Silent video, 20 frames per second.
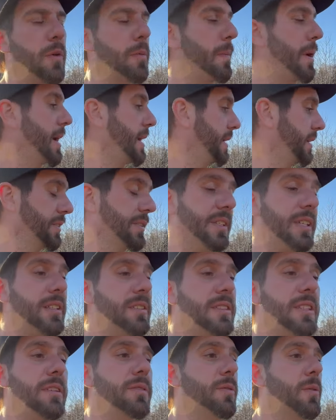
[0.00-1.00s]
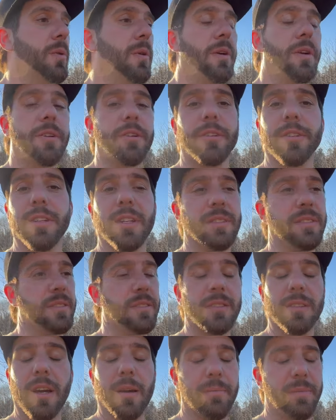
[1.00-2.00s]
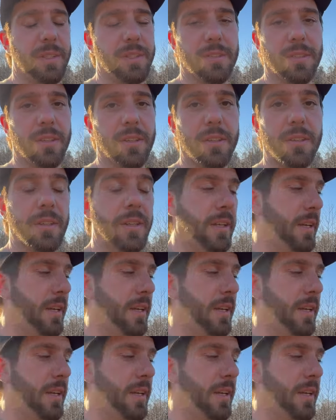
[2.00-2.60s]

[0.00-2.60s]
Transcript: My LTZ 400 doesn't stop this good.